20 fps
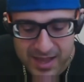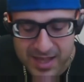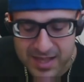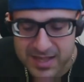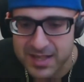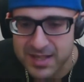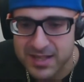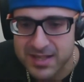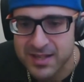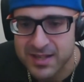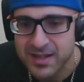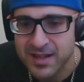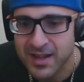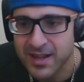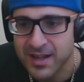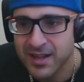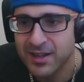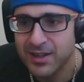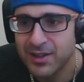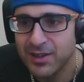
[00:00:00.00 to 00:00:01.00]
This isn't,
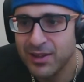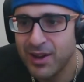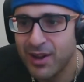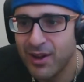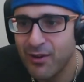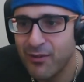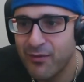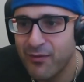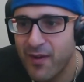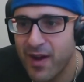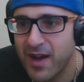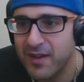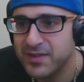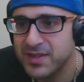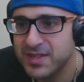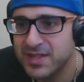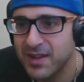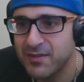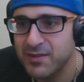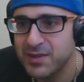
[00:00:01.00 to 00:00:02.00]
5 to
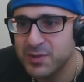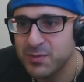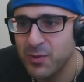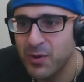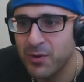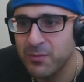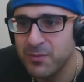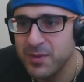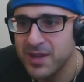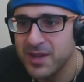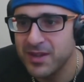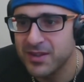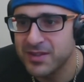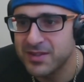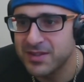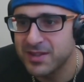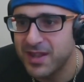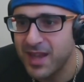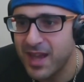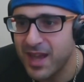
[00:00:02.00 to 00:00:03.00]
7 small meals
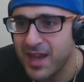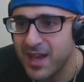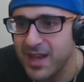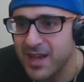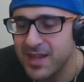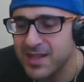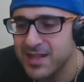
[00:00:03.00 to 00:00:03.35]
a day.